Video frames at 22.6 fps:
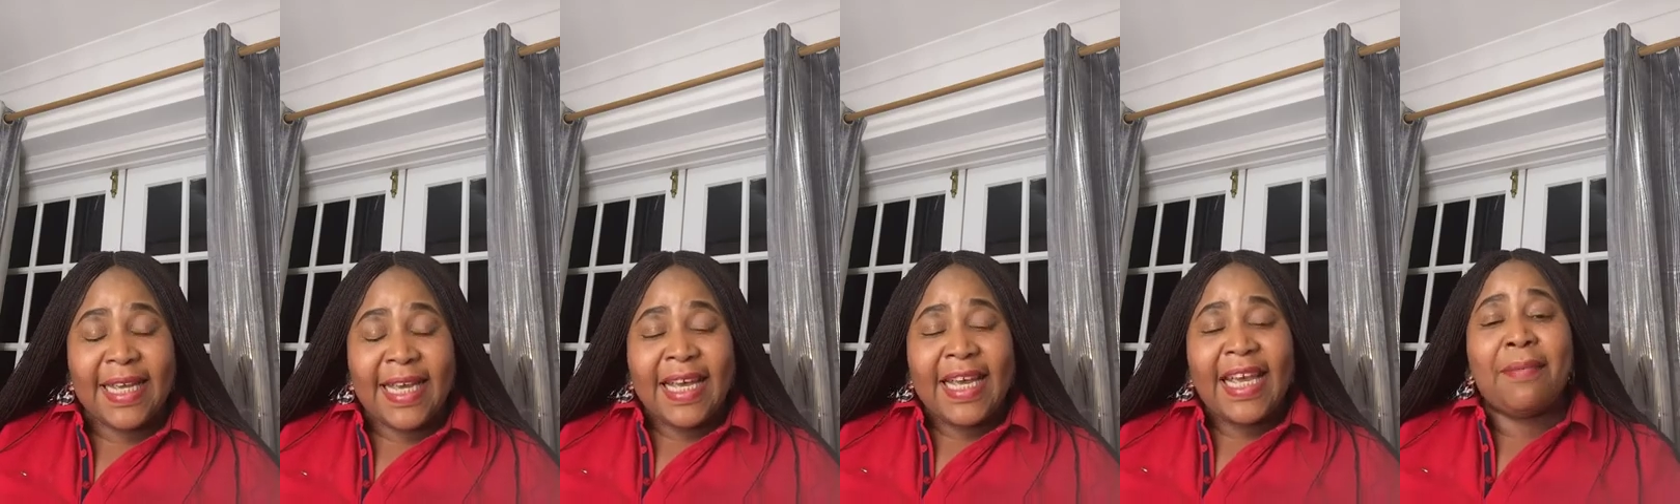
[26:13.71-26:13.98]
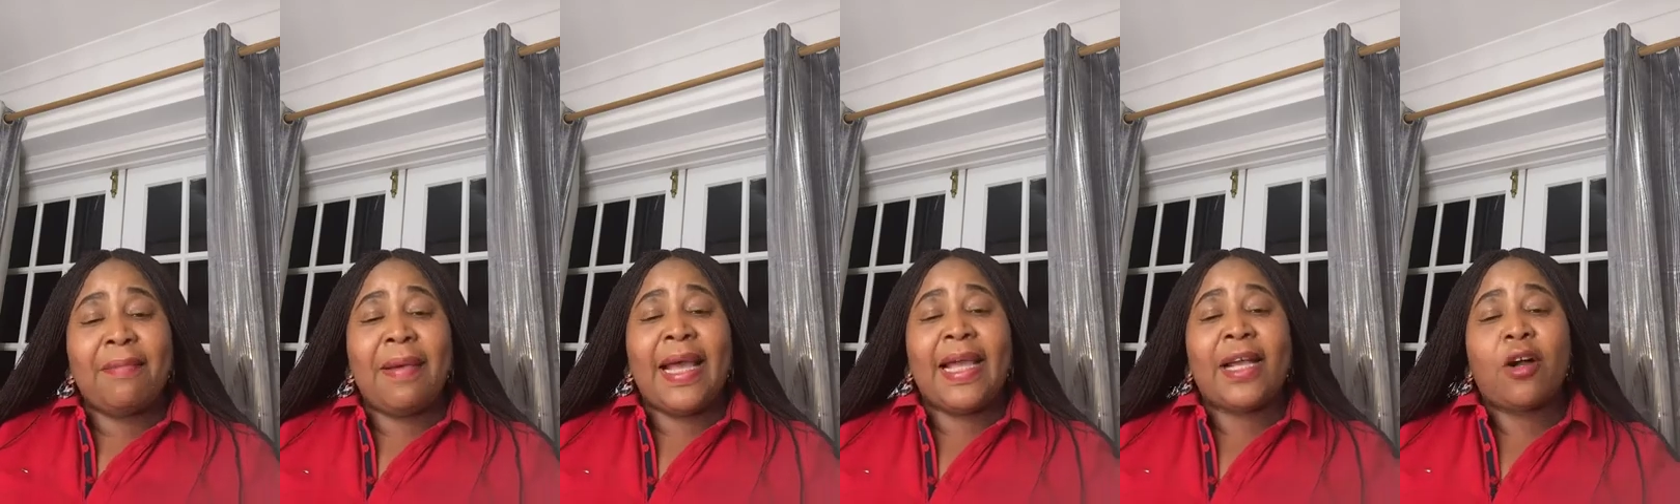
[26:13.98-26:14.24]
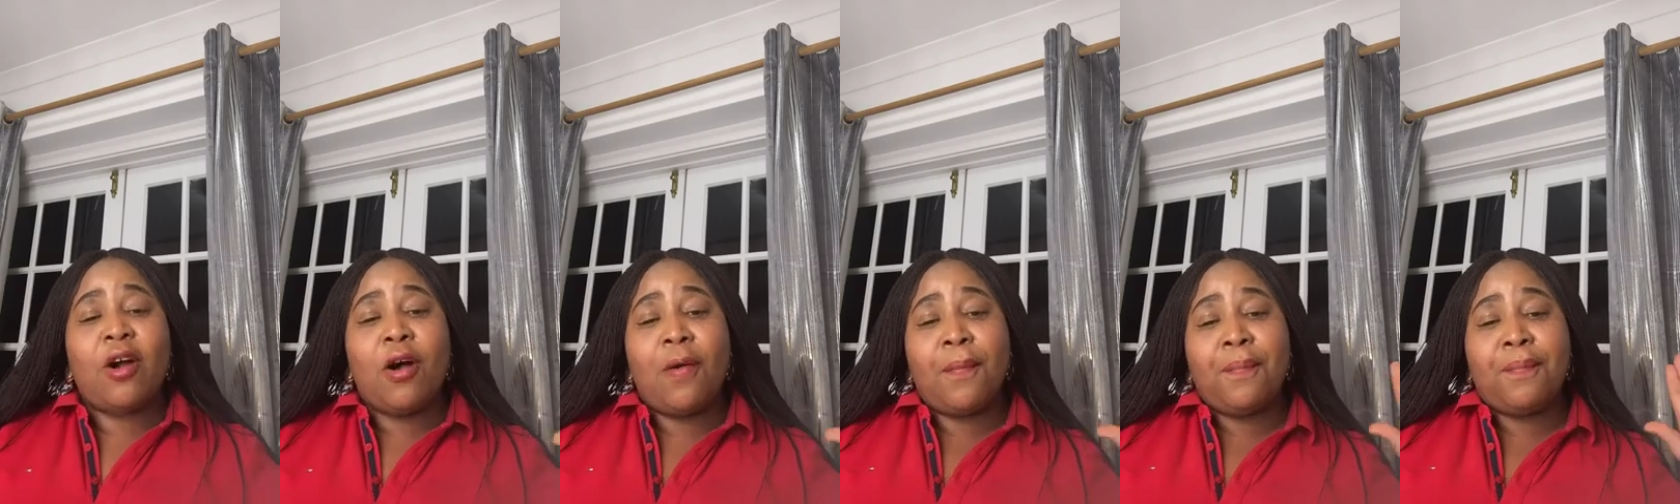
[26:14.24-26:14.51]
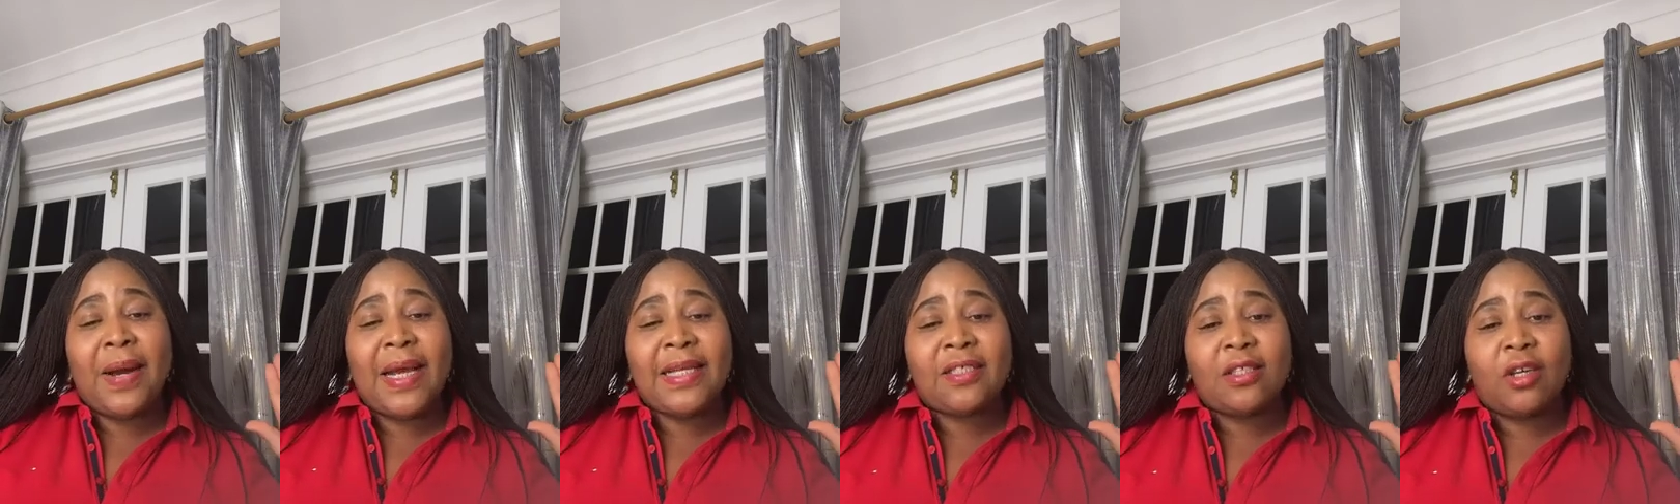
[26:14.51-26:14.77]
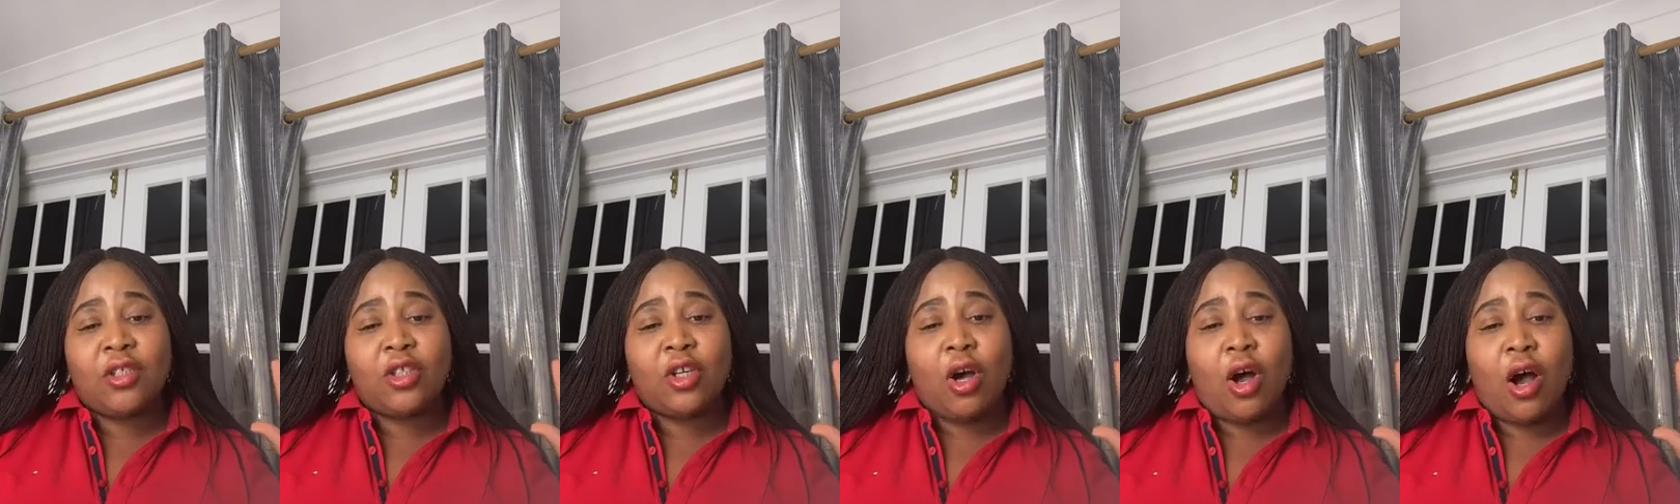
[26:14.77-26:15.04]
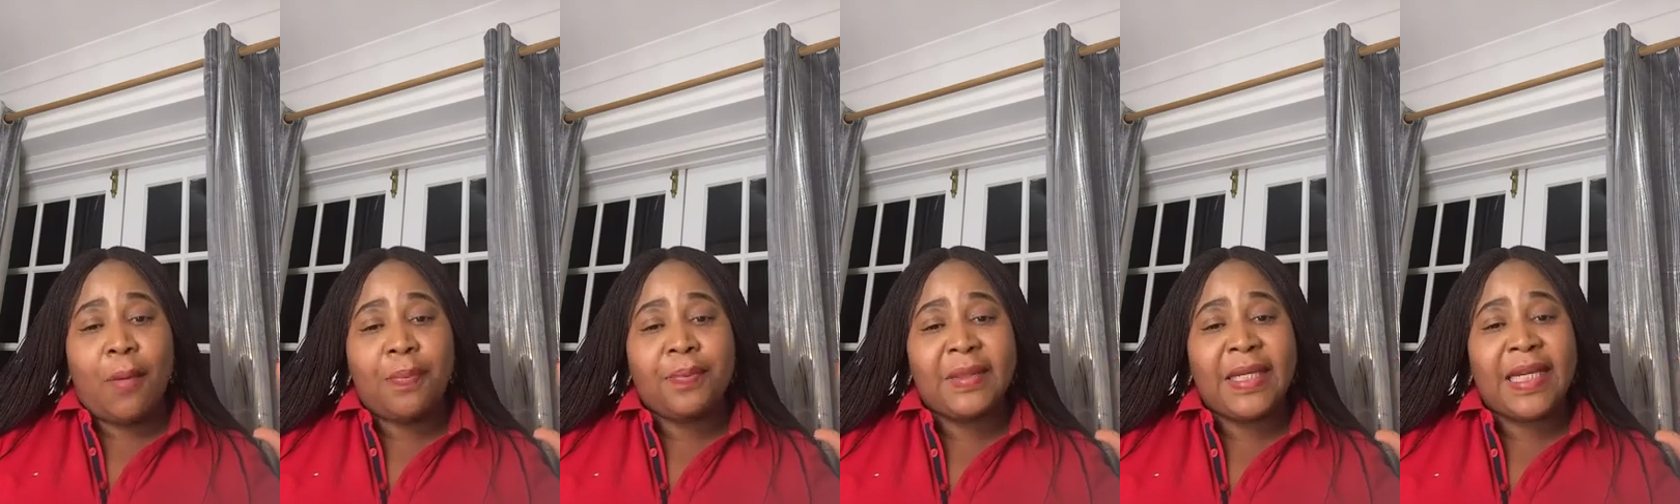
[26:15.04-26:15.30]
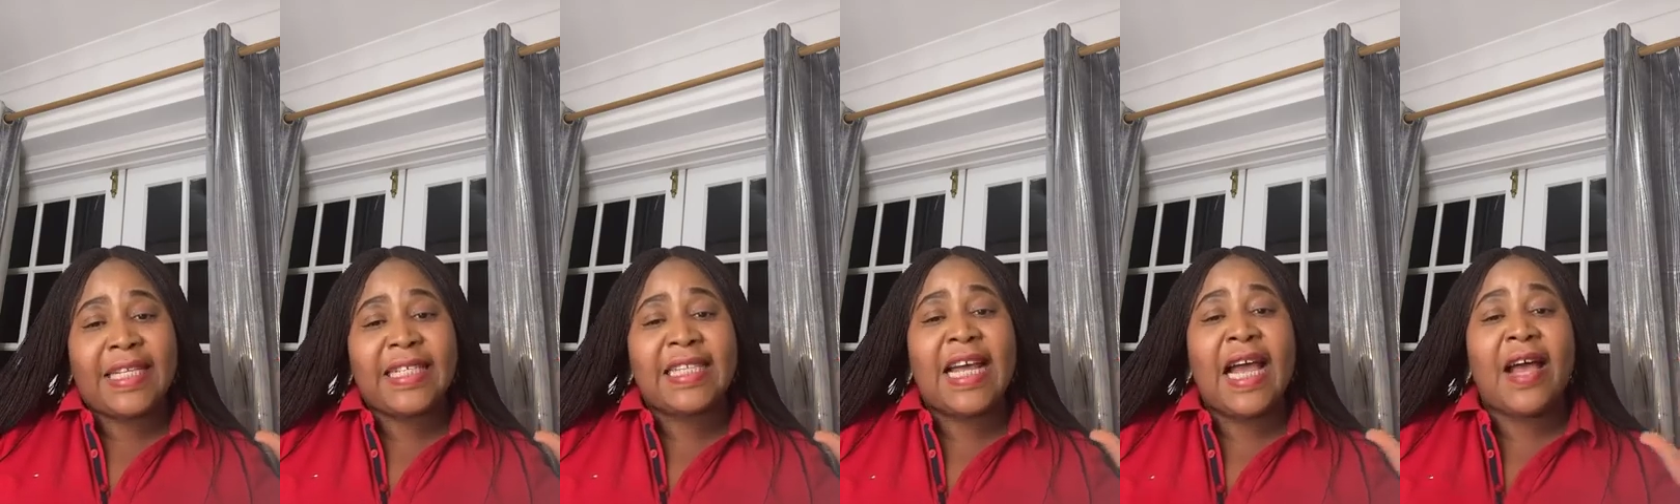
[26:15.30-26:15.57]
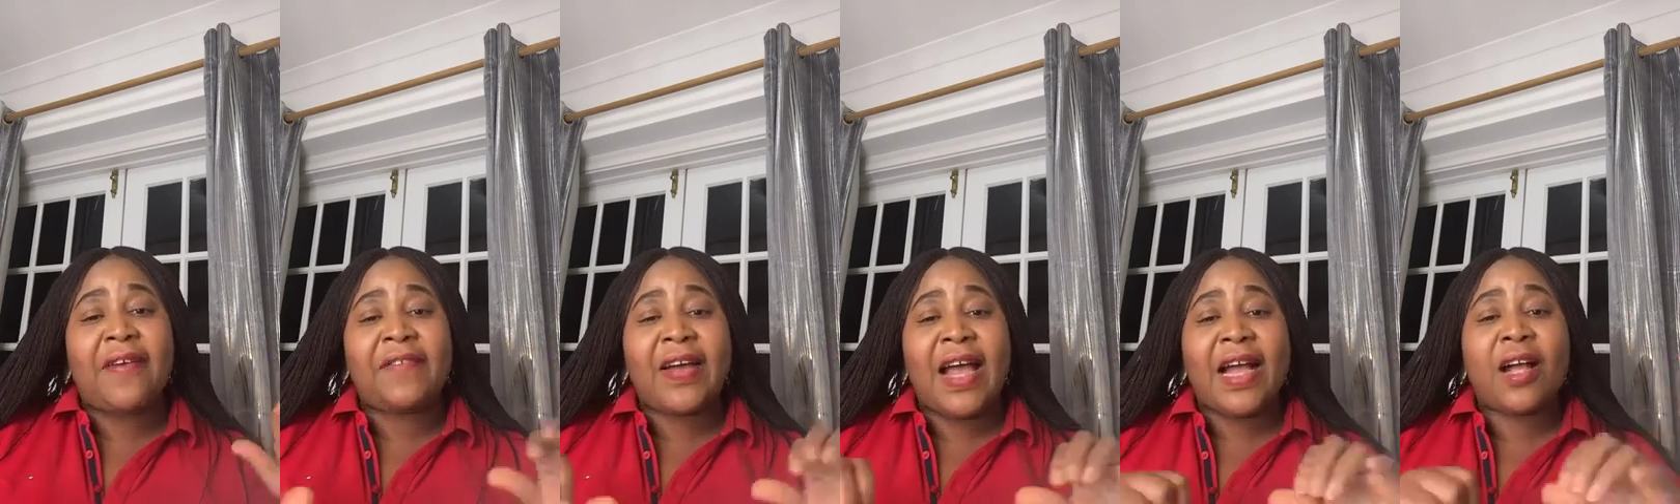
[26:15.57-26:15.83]
it might compress on your optic
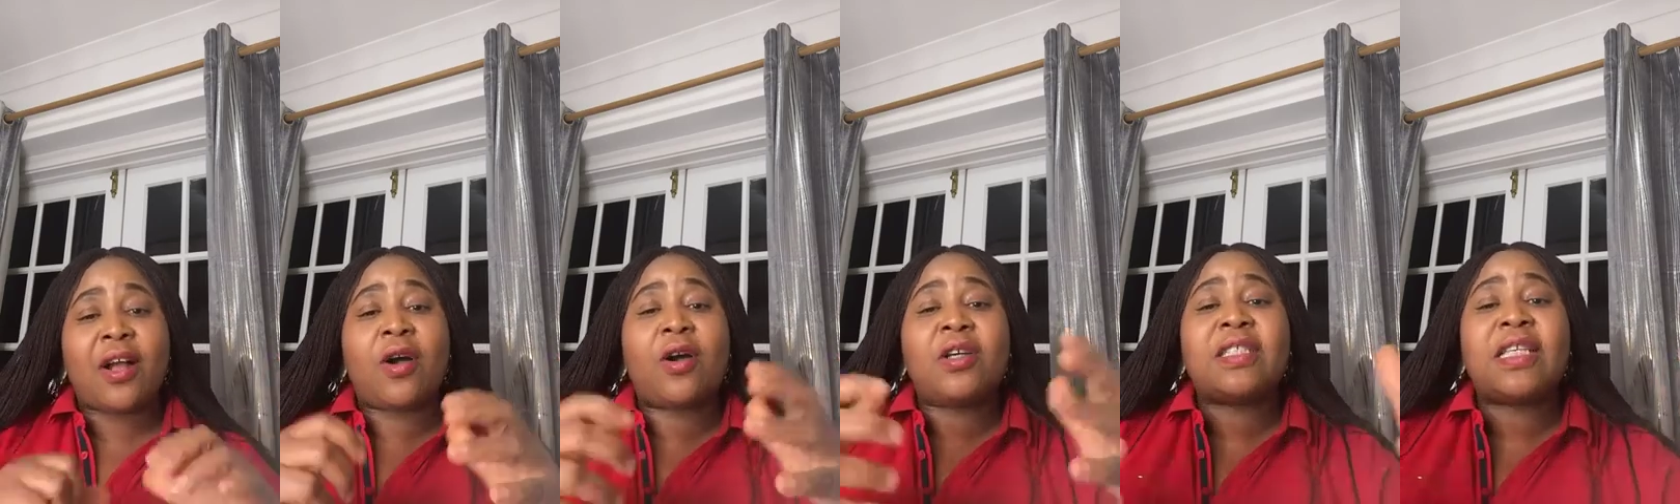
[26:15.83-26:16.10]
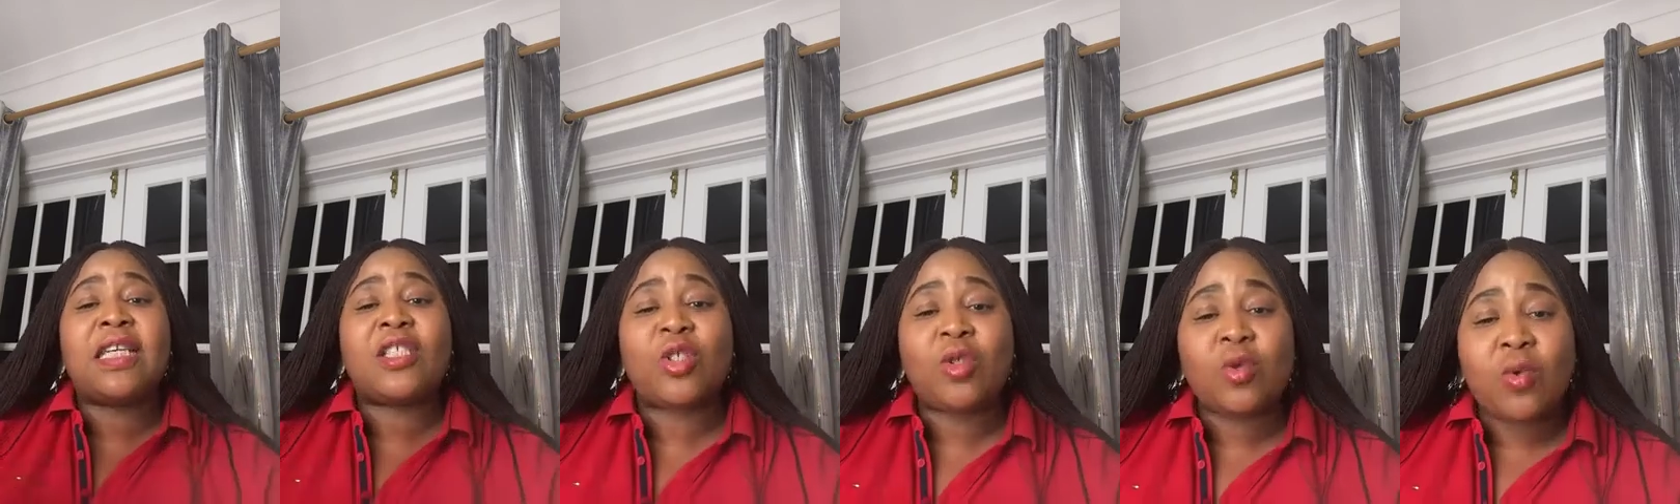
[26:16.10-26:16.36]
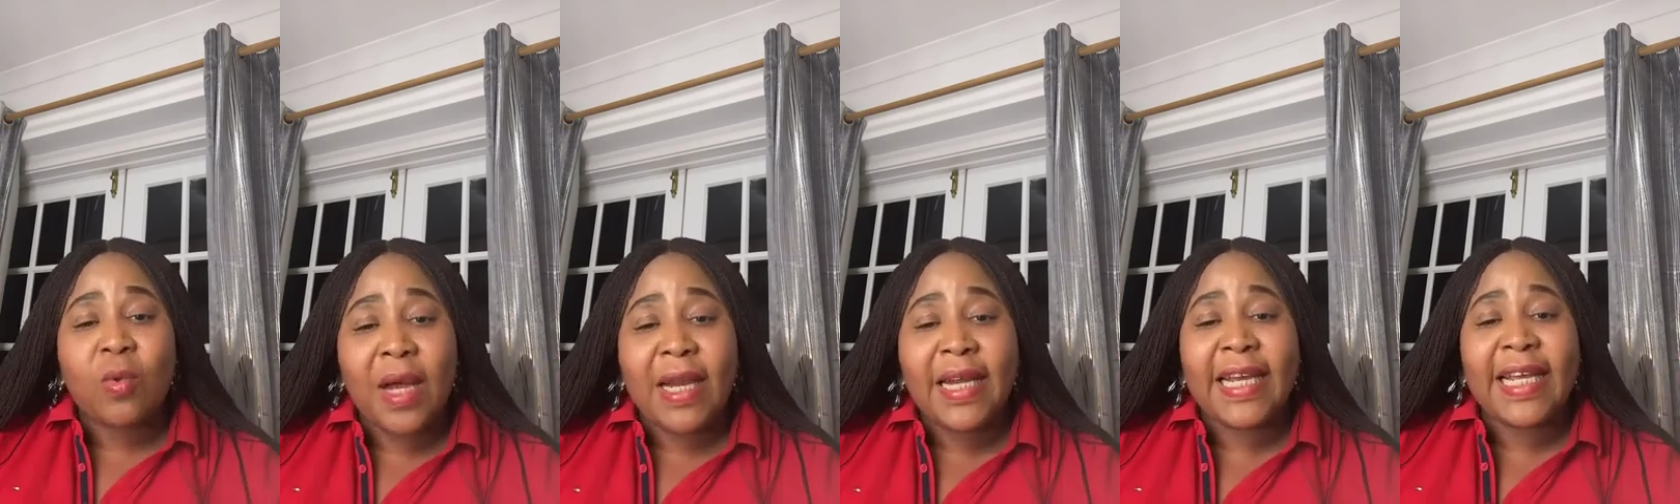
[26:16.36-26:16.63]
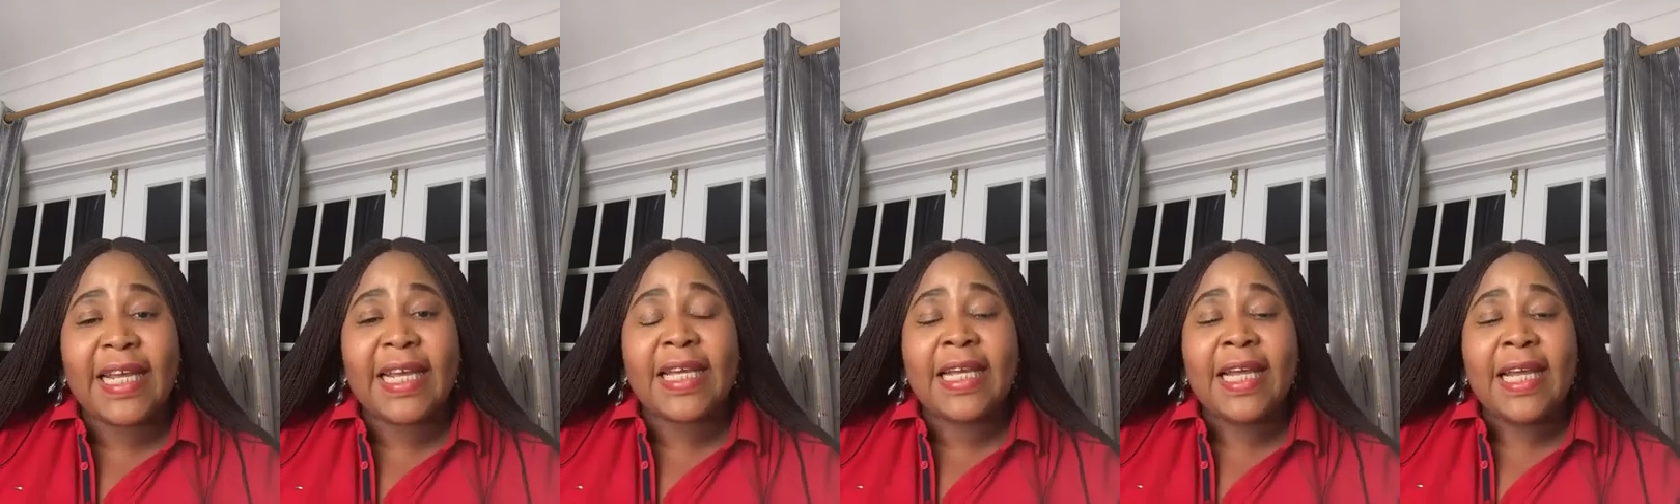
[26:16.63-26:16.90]
nerve and cause a swelling,